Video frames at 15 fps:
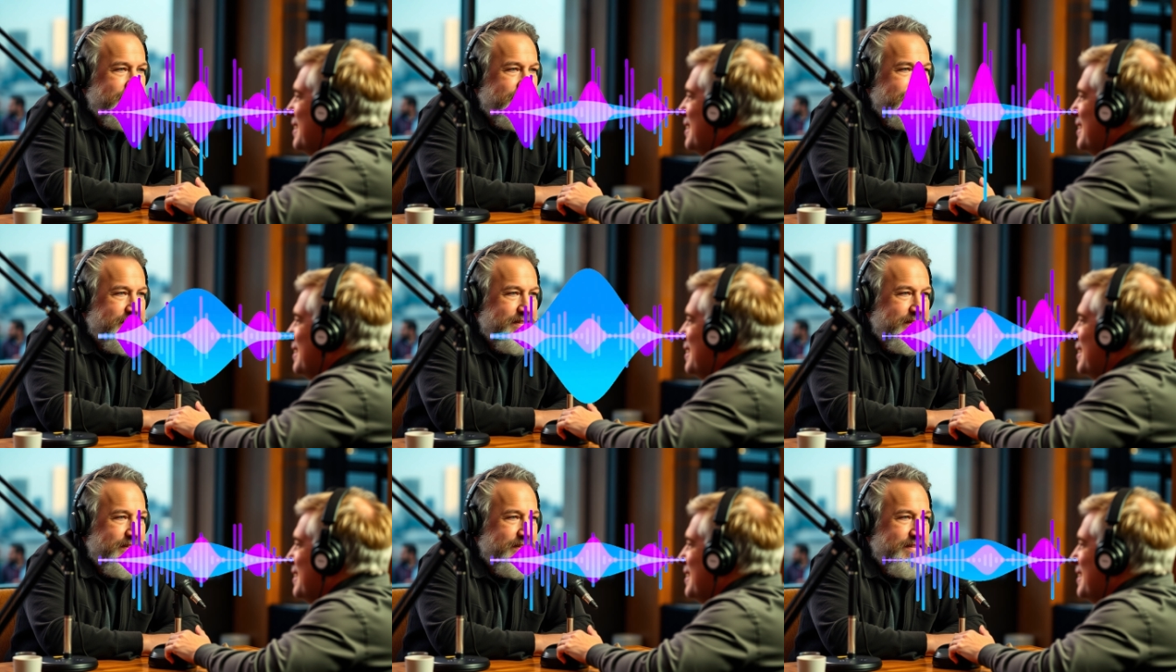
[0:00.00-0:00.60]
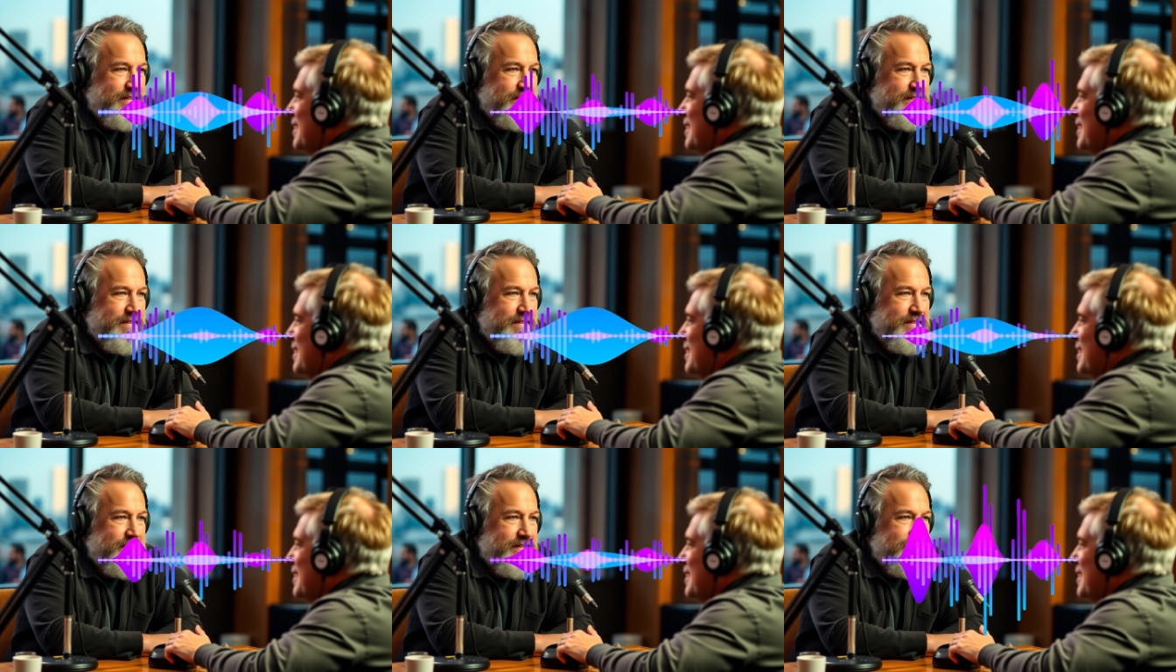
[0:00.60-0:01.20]
But his
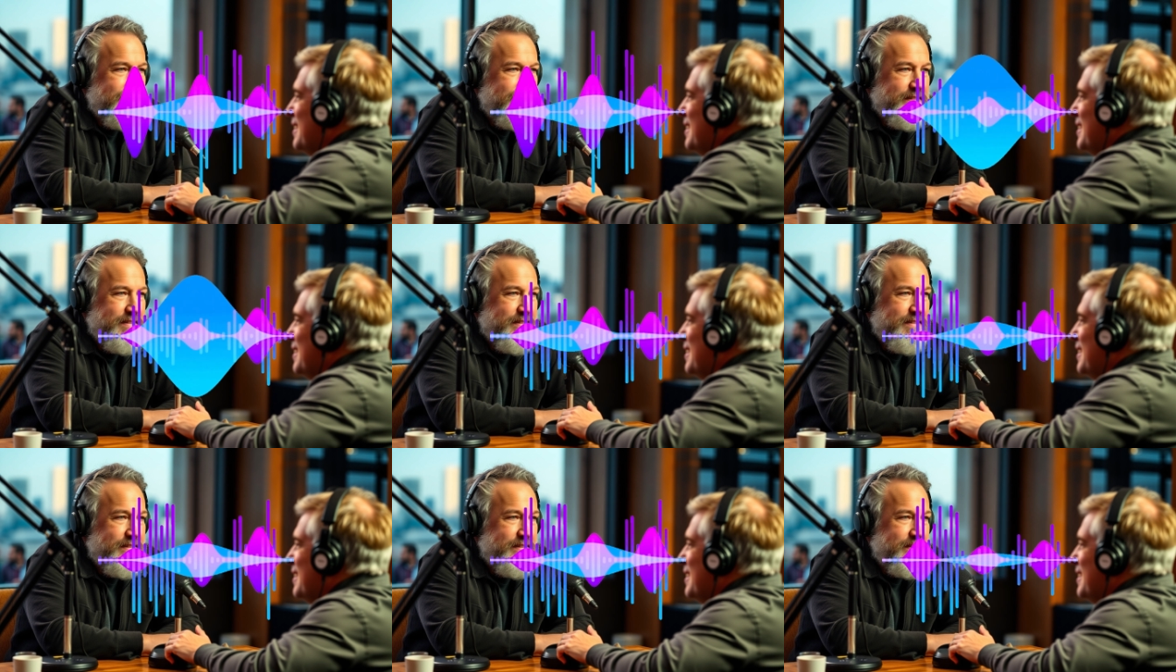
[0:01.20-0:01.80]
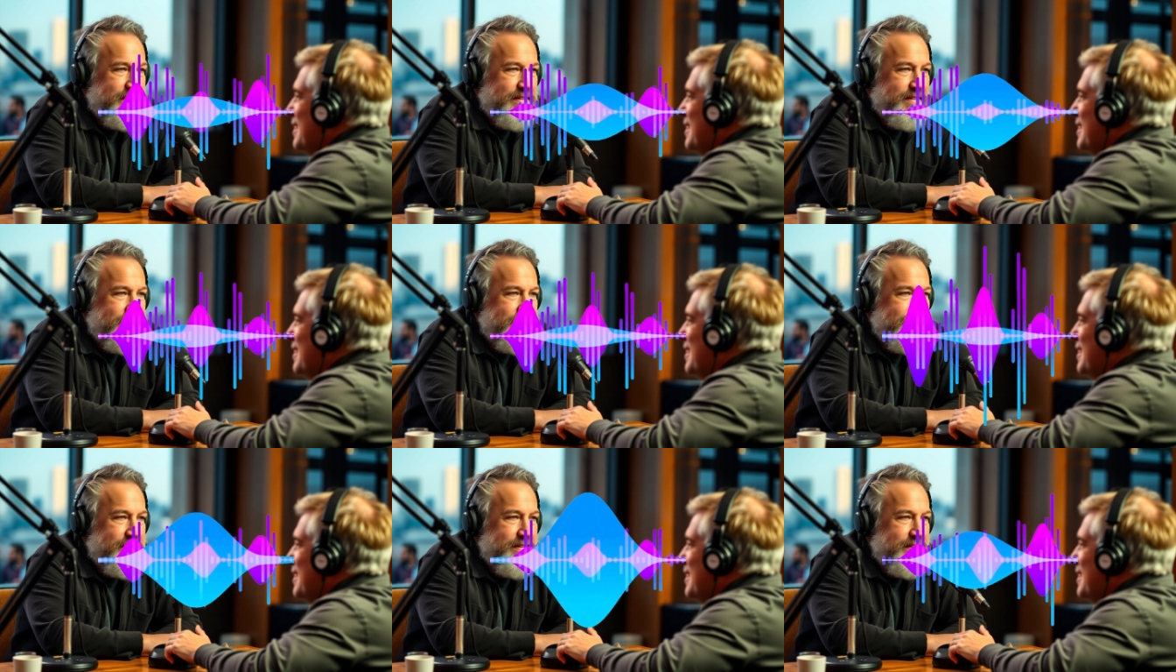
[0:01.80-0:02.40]
story, it
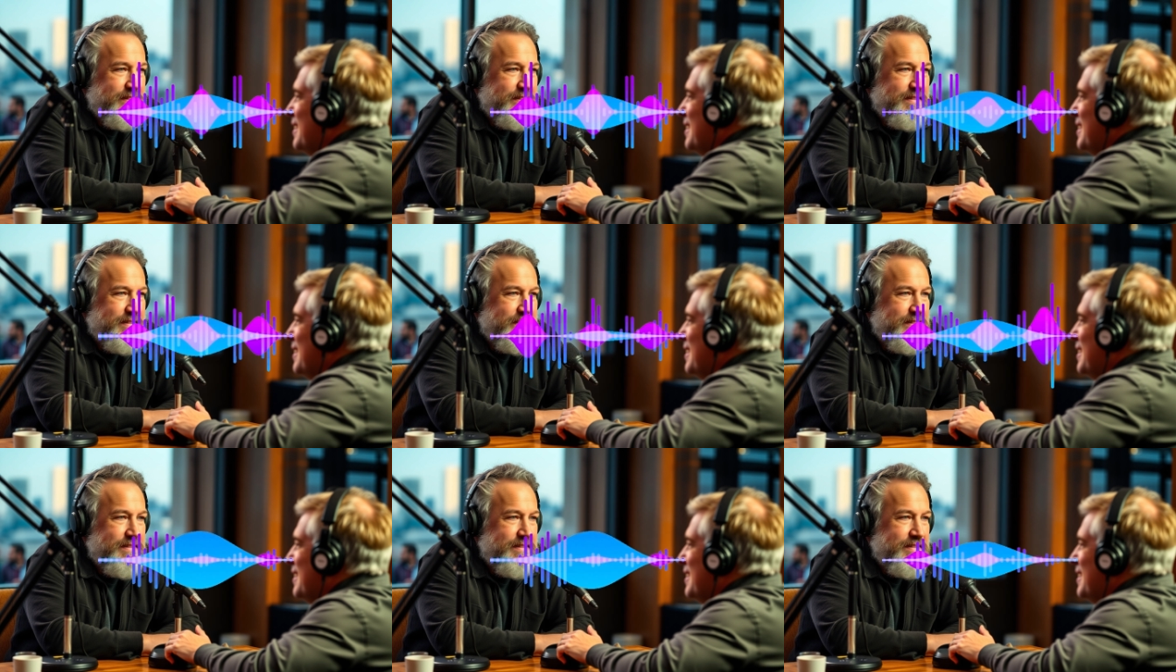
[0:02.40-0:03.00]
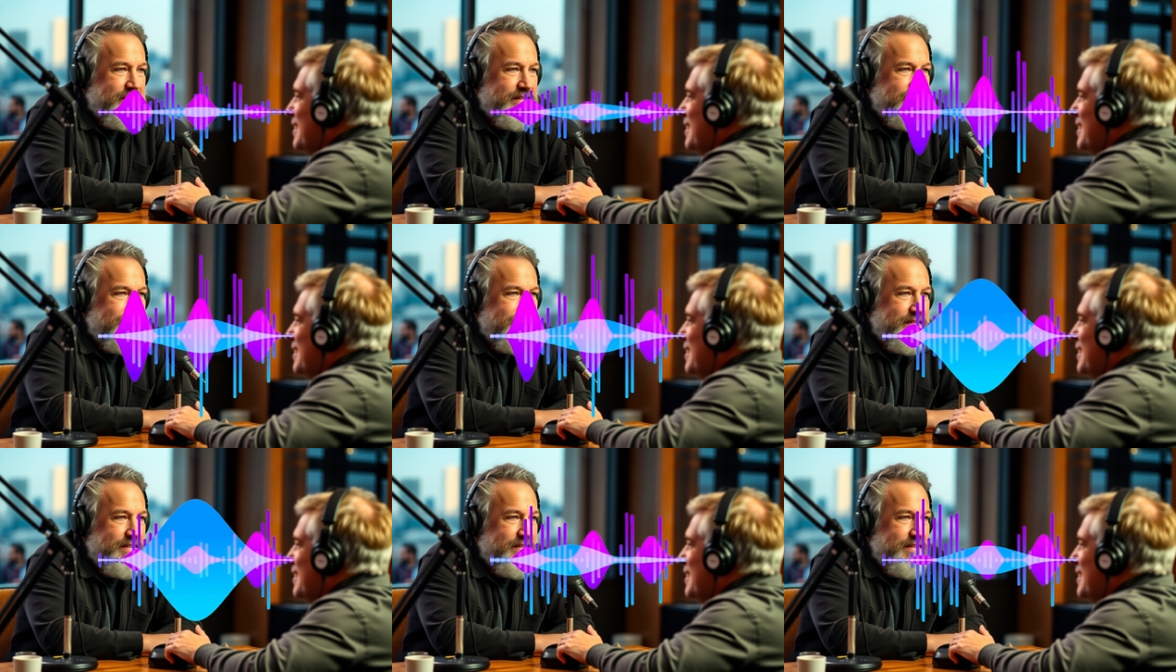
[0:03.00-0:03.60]
goes in some really wild
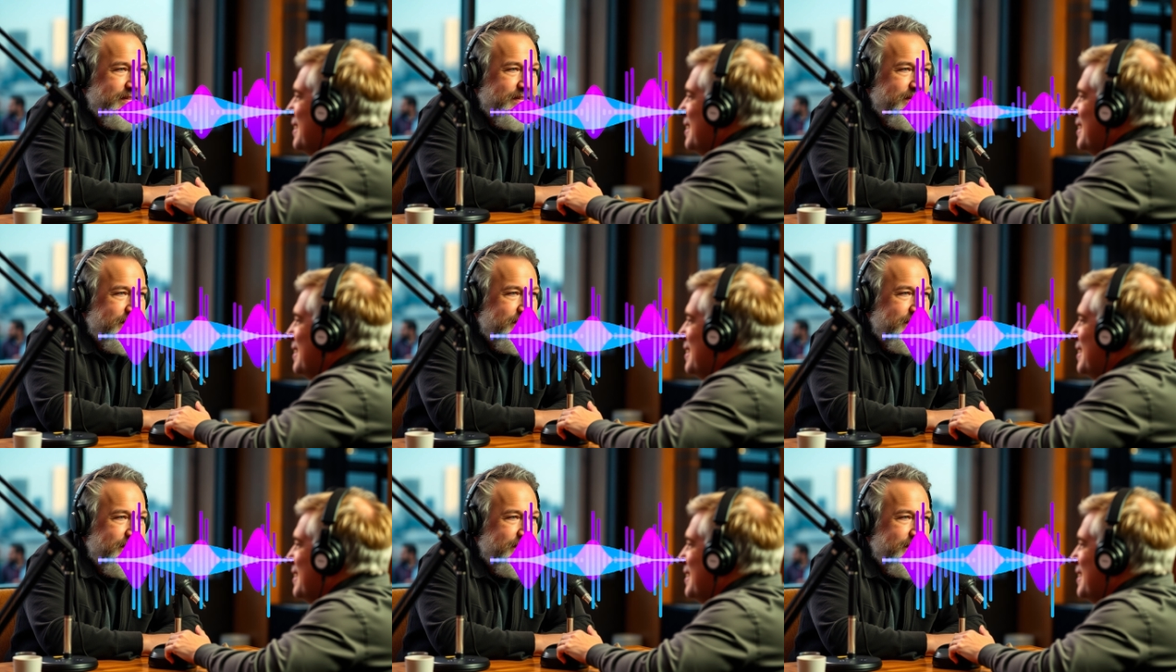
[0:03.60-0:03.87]
directions.